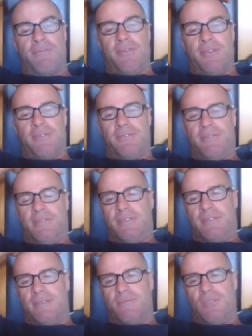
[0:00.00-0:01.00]
the field,
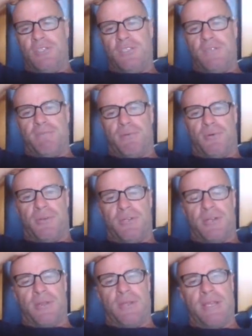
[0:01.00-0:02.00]
which is
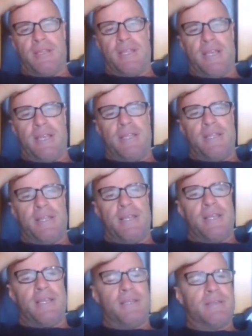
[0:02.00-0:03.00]
important. I think
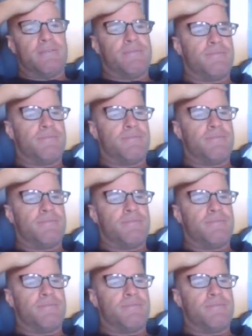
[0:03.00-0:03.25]
the